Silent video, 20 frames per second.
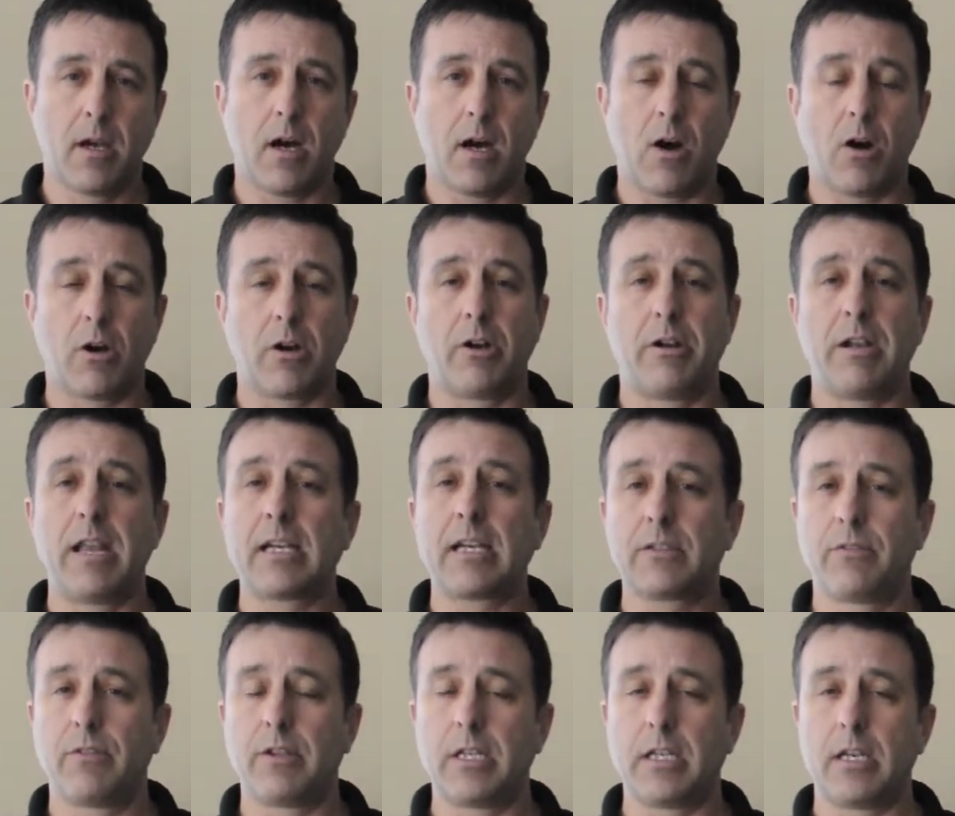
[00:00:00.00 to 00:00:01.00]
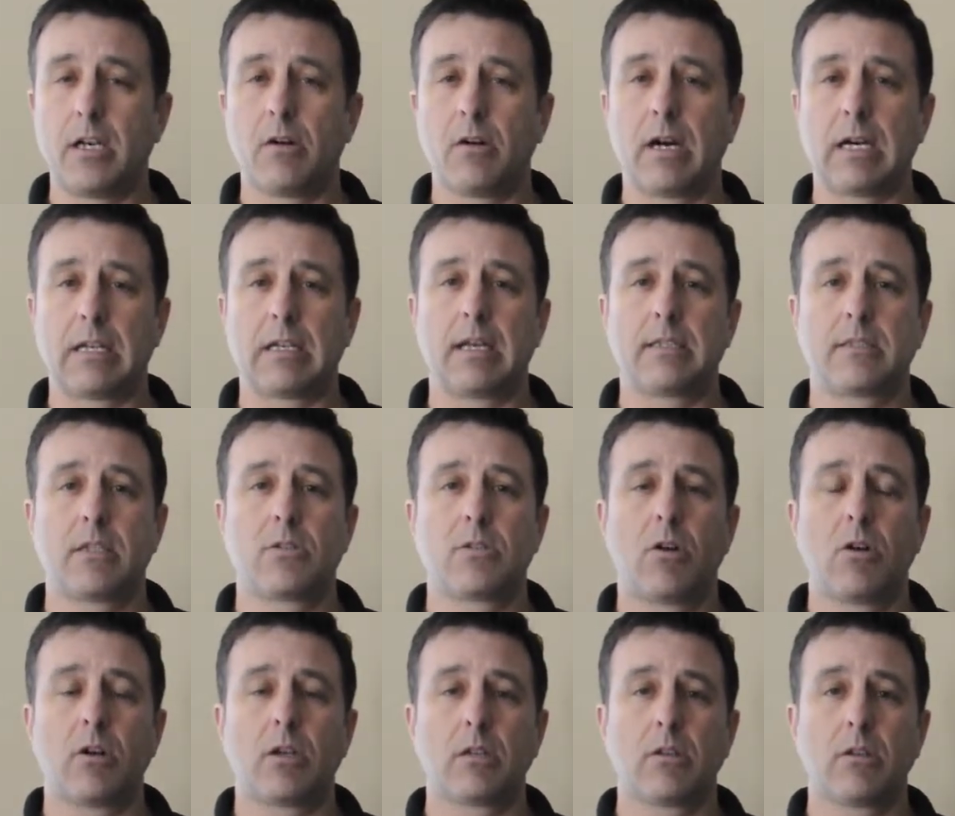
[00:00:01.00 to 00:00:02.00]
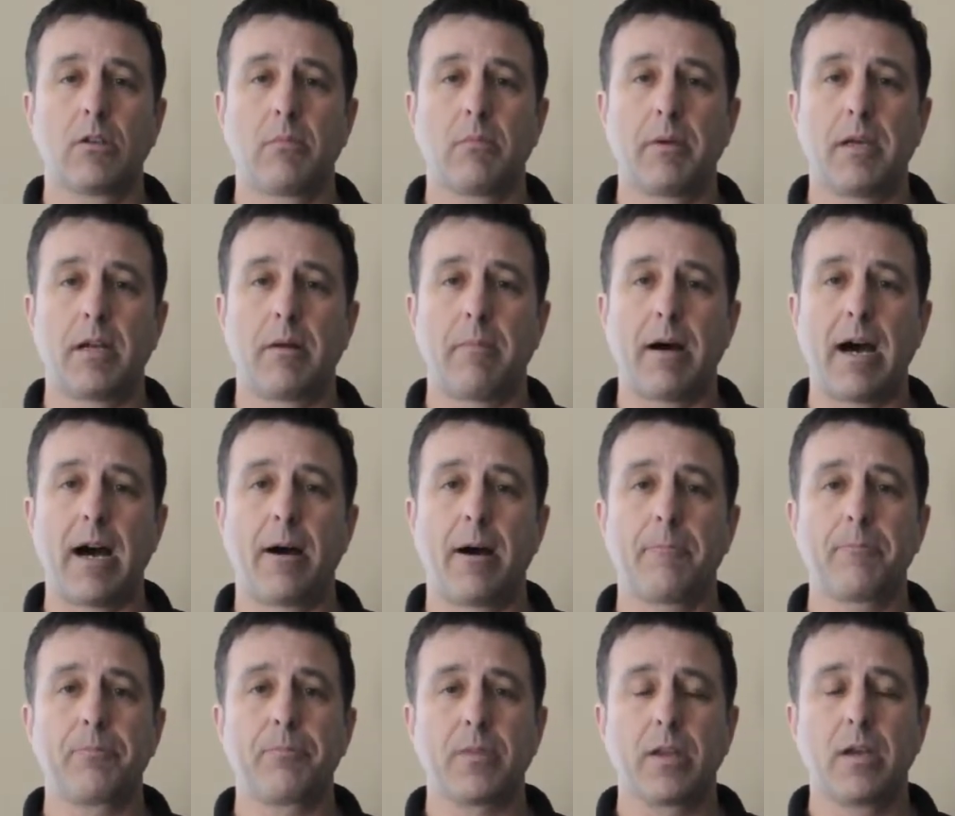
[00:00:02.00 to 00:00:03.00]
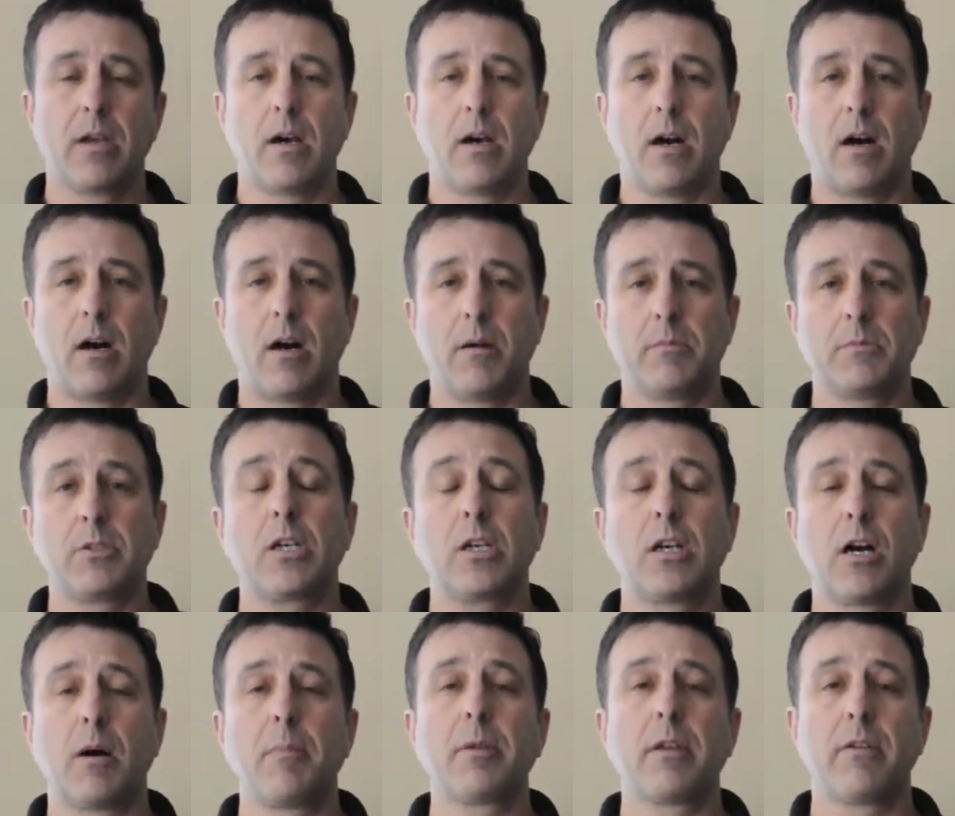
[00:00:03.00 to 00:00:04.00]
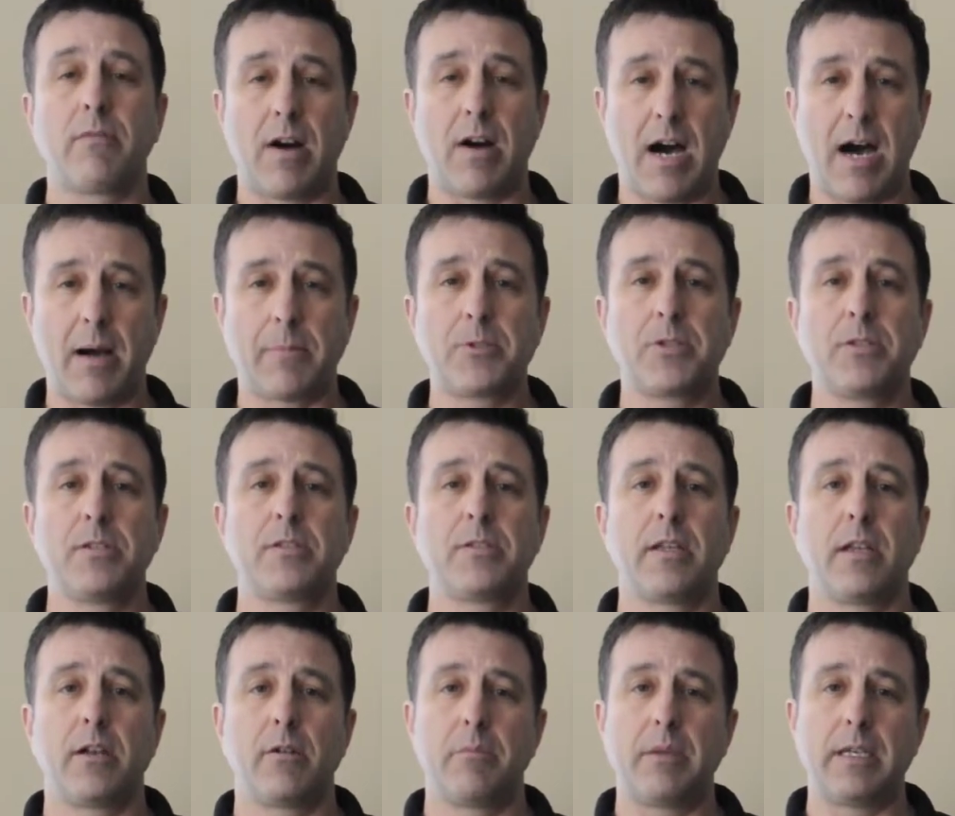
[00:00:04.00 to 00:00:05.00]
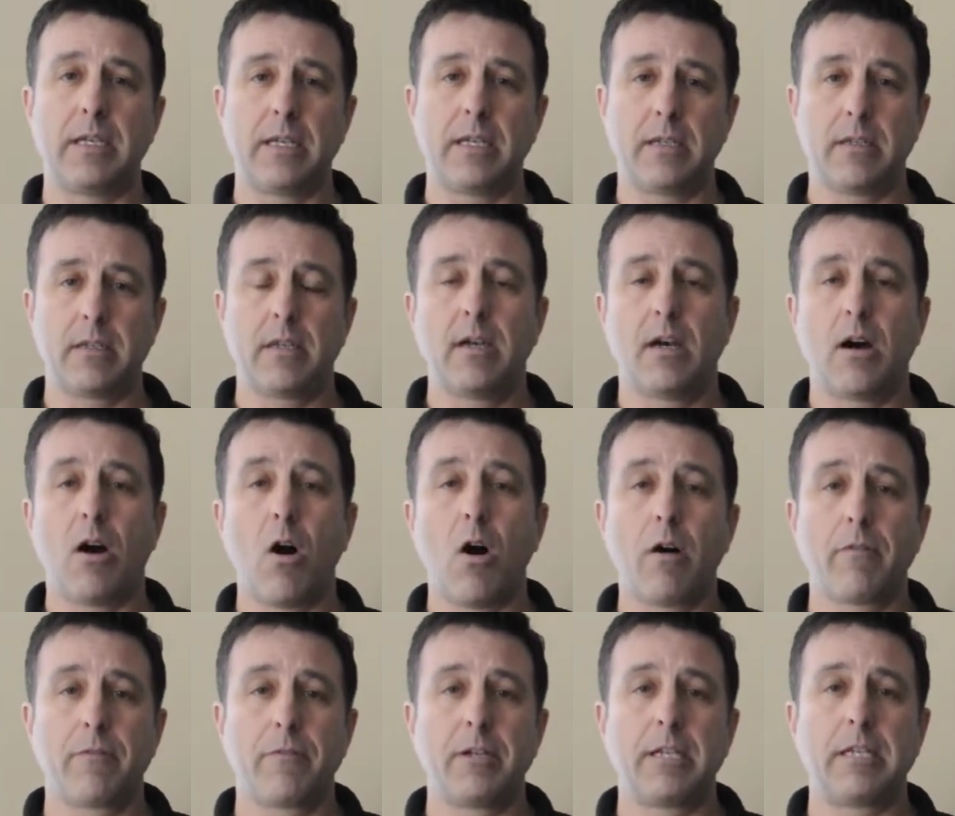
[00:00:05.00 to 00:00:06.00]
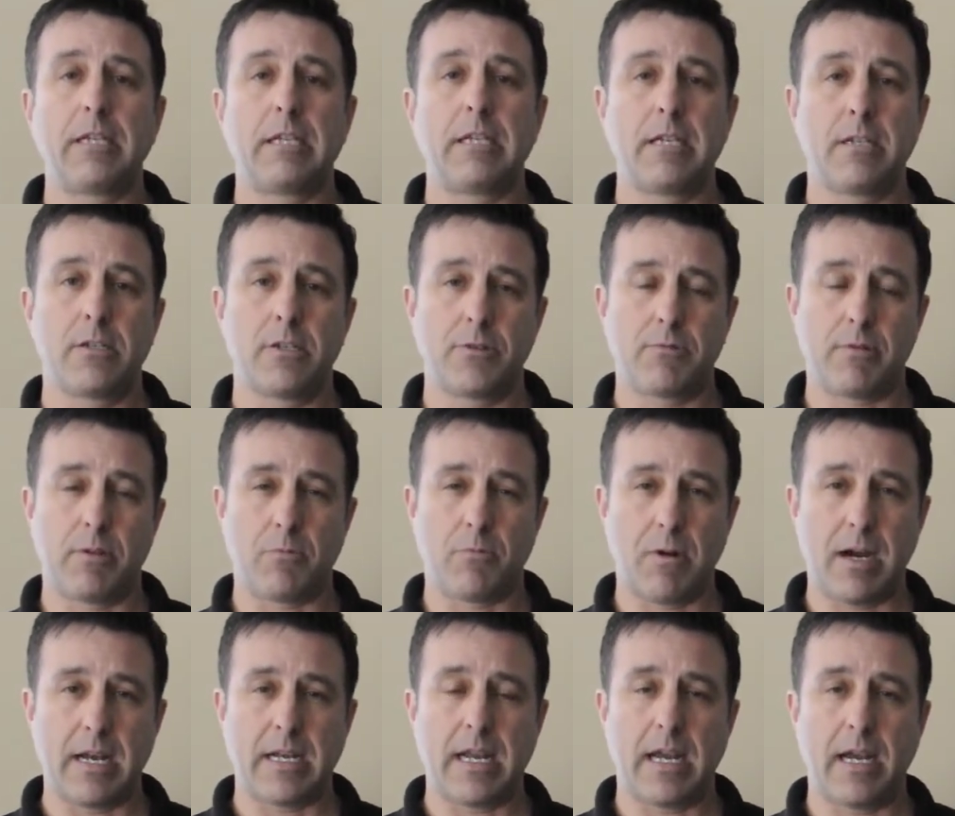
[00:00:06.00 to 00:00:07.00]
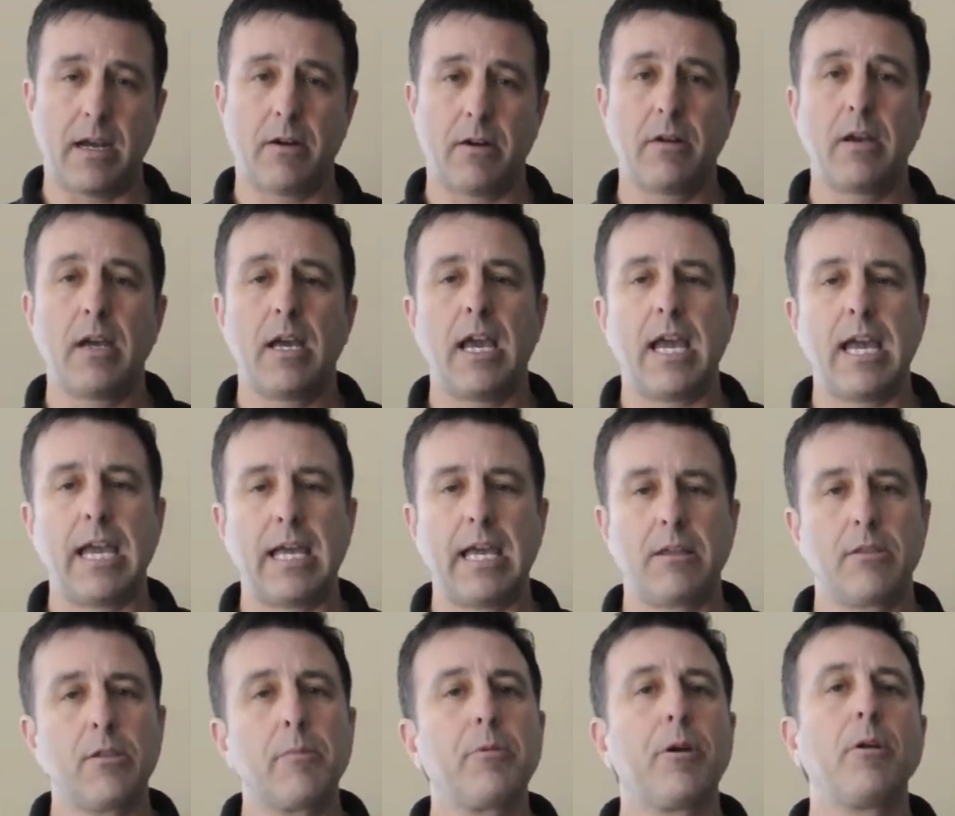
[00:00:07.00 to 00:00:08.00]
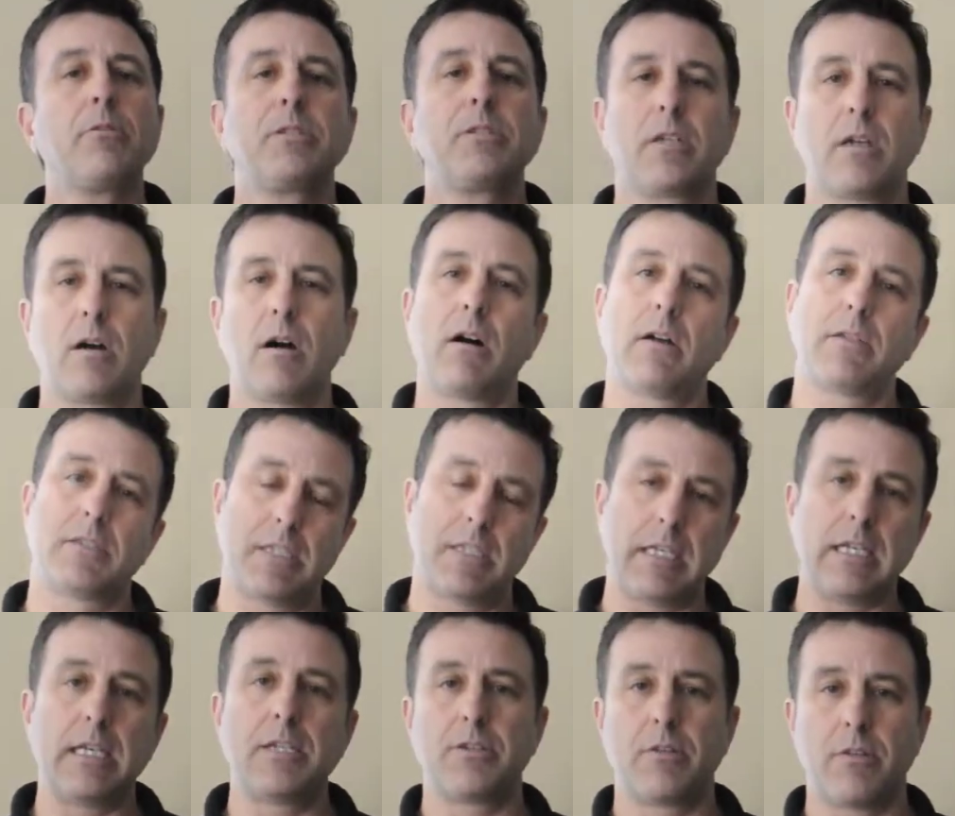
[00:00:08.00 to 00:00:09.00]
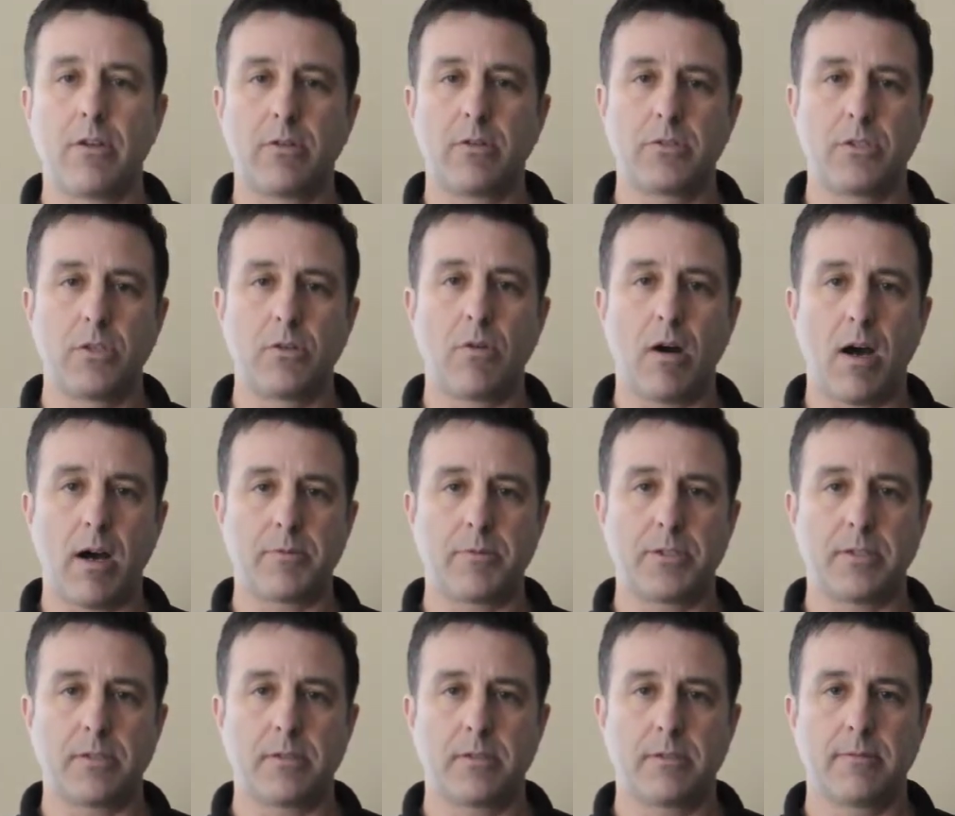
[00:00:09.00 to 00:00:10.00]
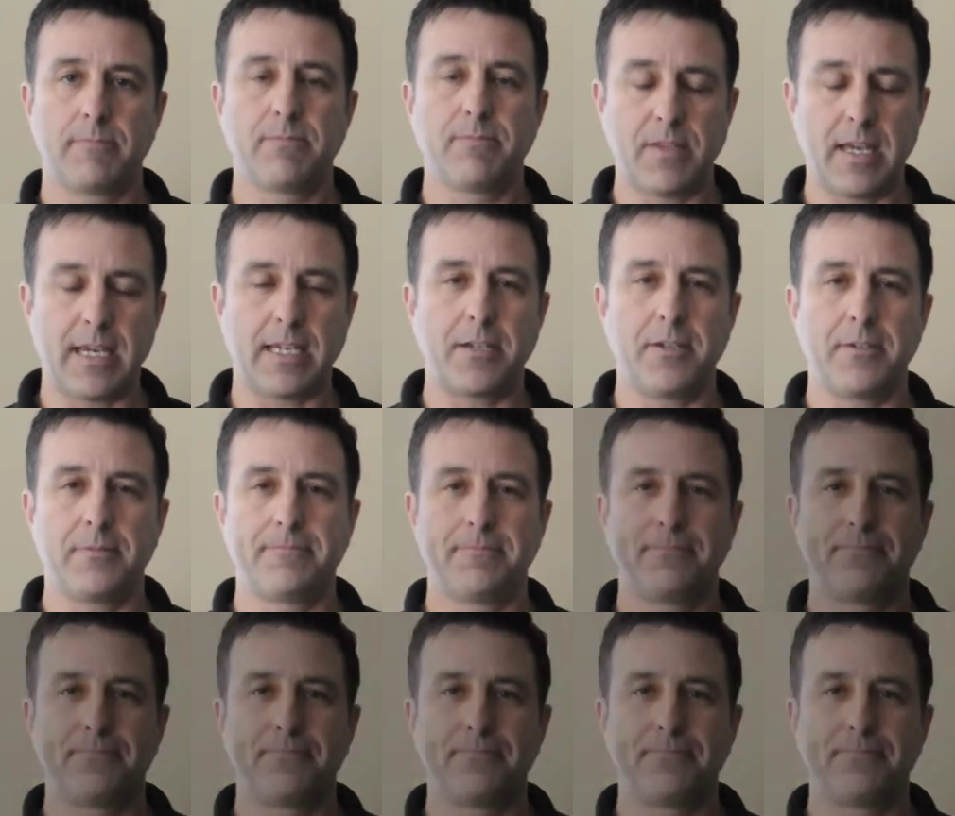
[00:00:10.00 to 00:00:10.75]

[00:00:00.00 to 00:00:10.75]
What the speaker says: On our next video, I'd like to talk a little bit about a couple of options that are being offered in the industry right now and the pros and cons to each of those two options. Thank you.